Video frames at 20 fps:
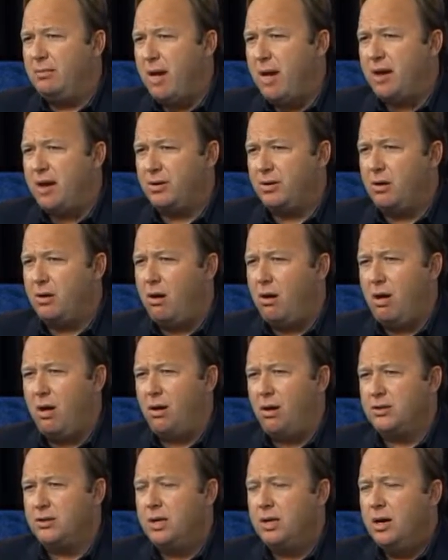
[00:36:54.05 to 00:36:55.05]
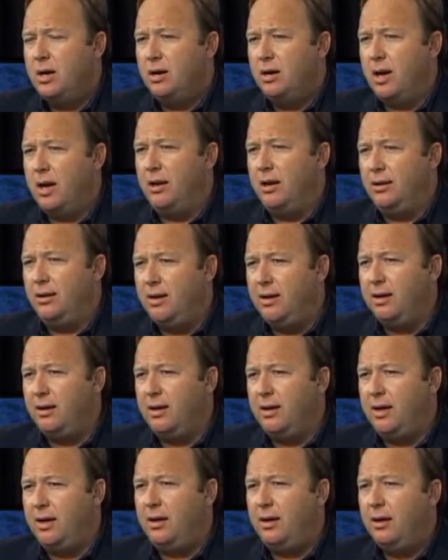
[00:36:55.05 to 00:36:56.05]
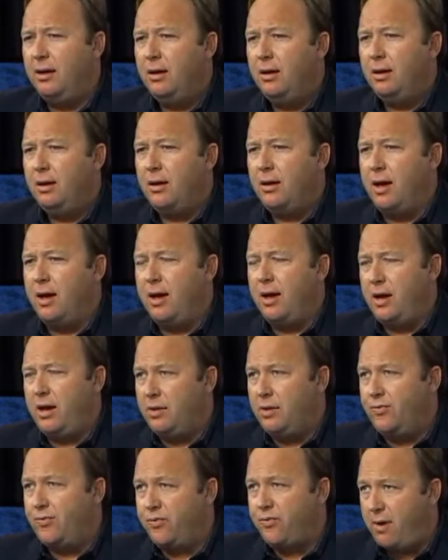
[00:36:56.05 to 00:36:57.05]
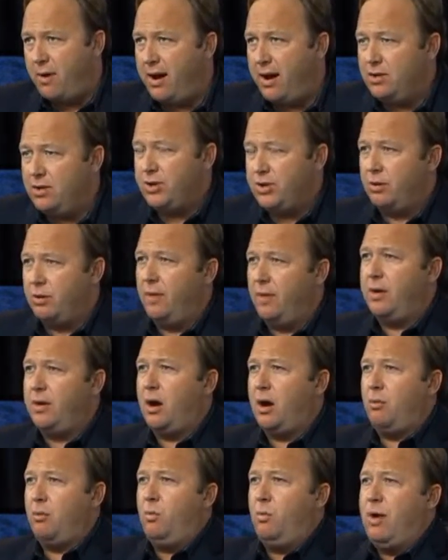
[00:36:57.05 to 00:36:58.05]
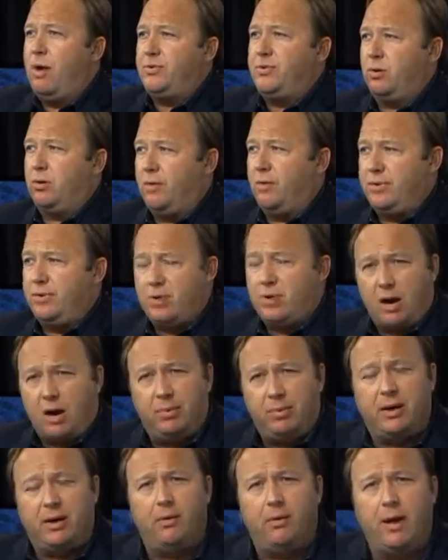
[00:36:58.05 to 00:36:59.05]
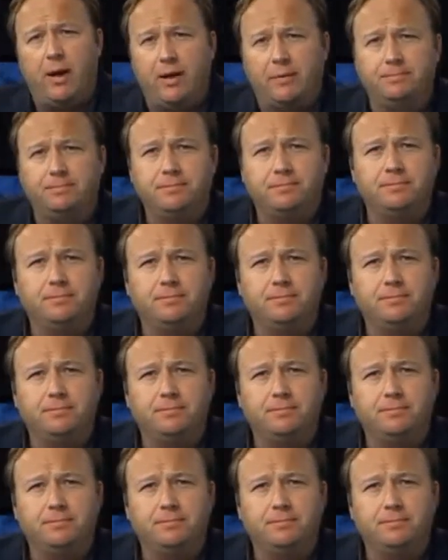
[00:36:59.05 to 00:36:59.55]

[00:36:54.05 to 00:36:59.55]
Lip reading: back to calls, Lily in France, you're on the air with Webster Griffin Tarpley. Go ahead.